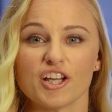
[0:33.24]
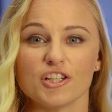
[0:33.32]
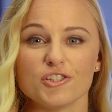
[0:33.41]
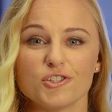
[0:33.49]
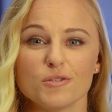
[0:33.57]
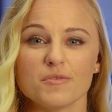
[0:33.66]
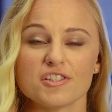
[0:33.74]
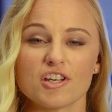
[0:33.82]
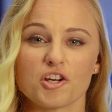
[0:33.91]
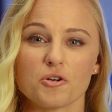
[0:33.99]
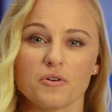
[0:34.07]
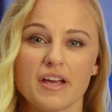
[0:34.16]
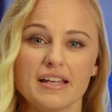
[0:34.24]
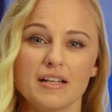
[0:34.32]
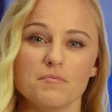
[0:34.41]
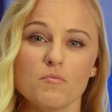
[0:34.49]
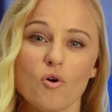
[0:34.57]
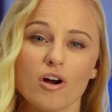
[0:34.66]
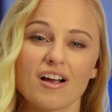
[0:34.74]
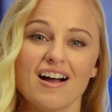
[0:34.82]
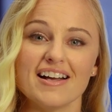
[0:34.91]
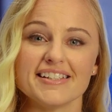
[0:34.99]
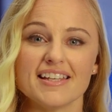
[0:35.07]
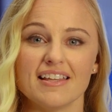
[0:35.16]
Consumers are creating more
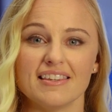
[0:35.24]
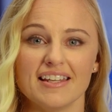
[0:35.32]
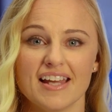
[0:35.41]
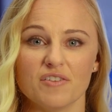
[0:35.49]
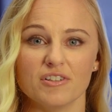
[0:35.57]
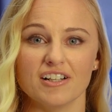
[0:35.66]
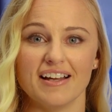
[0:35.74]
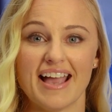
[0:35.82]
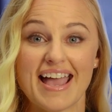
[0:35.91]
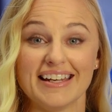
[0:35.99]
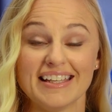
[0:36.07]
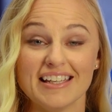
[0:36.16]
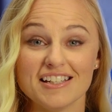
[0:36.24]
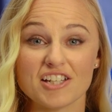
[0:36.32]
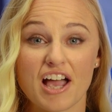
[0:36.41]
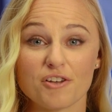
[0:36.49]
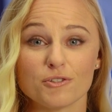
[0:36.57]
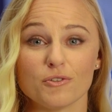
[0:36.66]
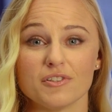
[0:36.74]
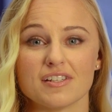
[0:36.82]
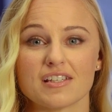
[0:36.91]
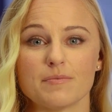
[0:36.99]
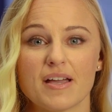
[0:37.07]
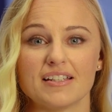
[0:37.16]
content than ever, and each household is
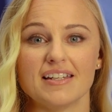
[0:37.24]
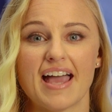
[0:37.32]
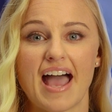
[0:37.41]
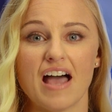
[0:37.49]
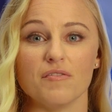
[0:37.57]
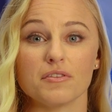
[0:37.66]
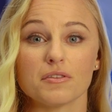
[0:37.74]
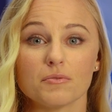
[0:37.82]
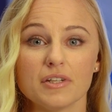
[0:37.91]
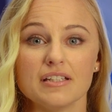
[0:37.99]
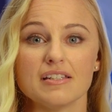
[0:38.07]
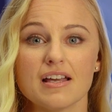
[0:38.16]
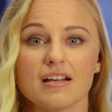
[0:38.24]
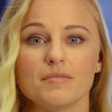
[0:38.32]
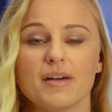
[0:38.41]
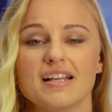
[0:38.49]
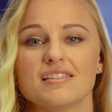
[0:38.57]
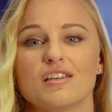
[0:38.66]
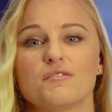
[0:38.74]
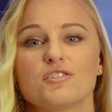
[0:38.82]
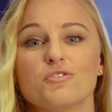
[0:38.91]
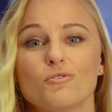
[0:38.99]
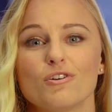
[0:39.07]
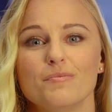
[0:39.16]
expected to have 3 terabytes of
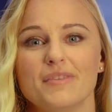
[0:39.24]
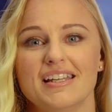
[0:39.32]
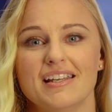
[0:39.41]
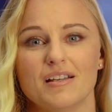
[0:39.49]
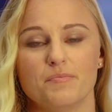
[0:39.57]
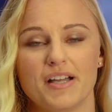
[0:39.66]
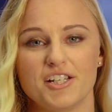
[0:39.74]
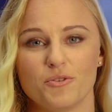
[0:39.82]
stored media by